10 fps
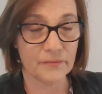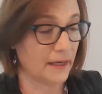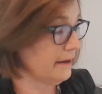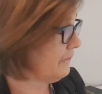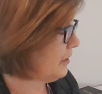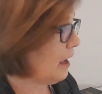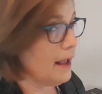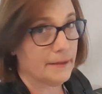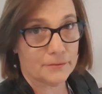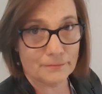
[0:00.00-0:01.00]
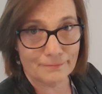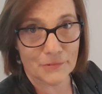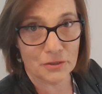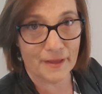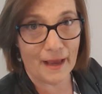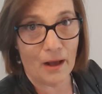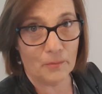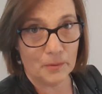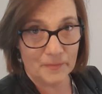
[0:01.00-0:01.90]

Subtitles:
They never got to the album.